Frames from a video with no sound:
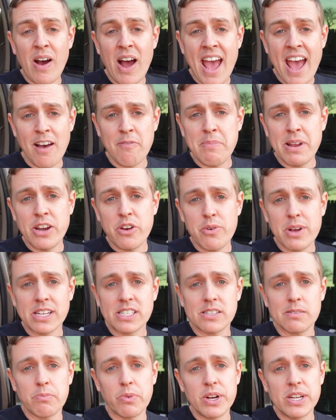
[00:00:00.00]
I have been doing
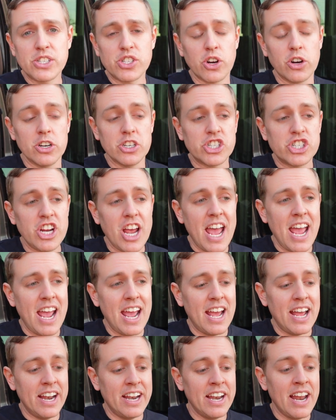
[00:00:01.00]
some research,
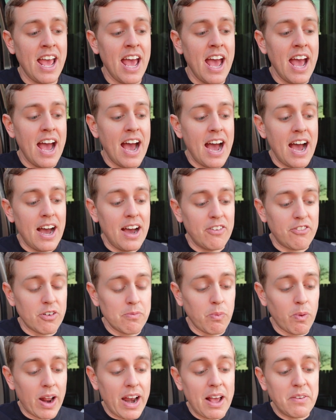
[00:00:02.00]
and
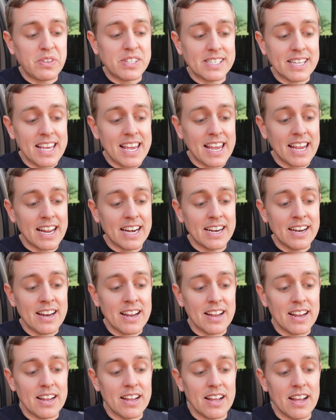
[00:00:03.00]
from what I've seen,
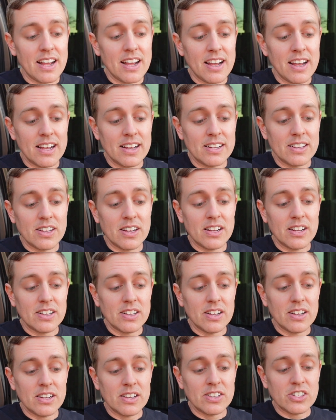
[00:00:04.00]

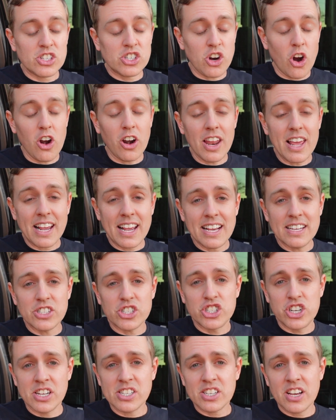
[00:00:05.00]
Starlink has
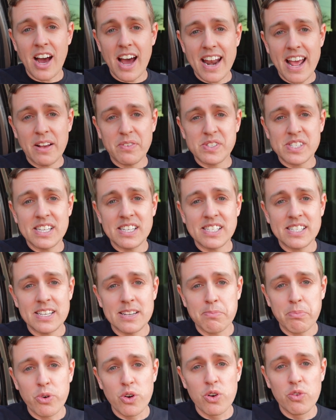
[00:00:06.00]
just got FCC
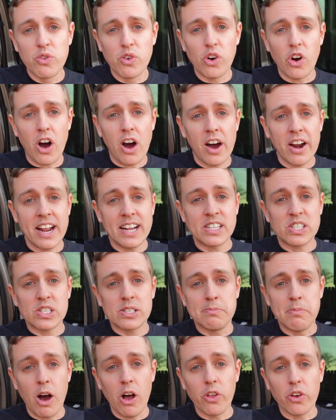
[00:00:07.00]
approval on a
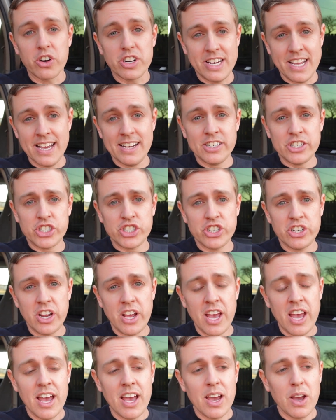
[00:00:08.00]
smaller dish,
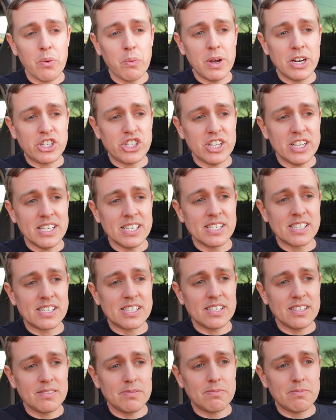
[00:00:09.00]
which is,